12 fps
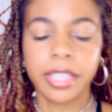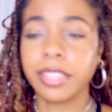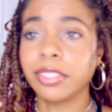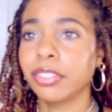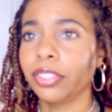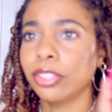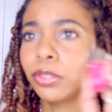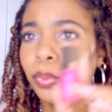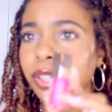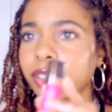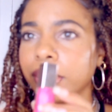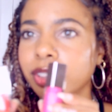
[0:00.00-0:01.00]
yeah, so this
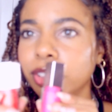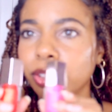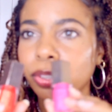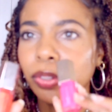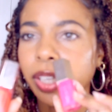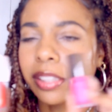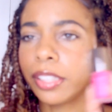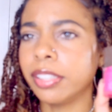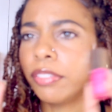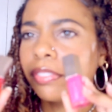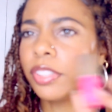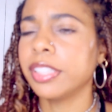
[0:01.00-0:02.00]
one, these two, like they
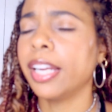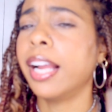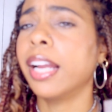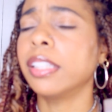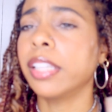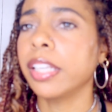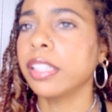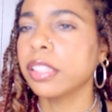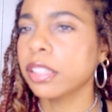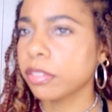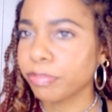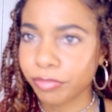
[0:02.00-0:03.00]
definitely add like
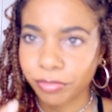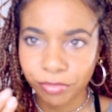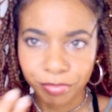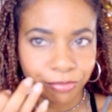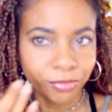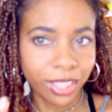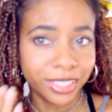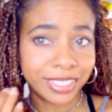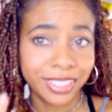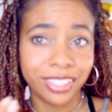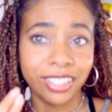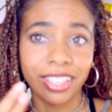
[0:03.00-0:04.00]
a
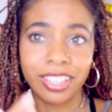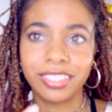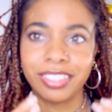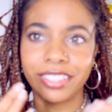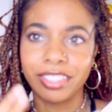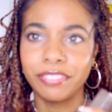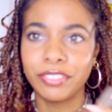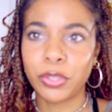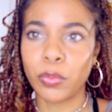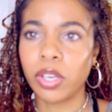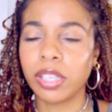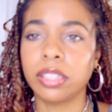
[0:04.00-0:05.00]
tint of color if you
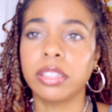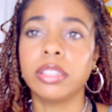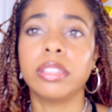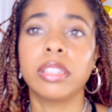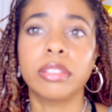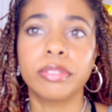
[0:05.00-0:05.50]
want, you know.